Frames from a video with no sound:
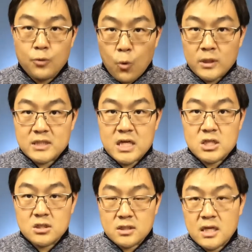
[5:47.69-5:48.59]

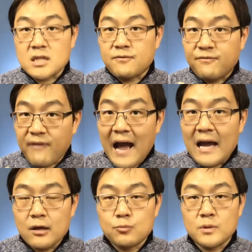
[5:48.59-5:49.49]
organization gets
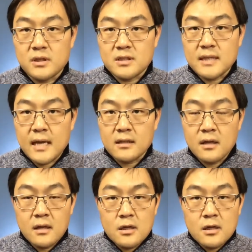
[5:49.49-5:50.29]
filed with the state,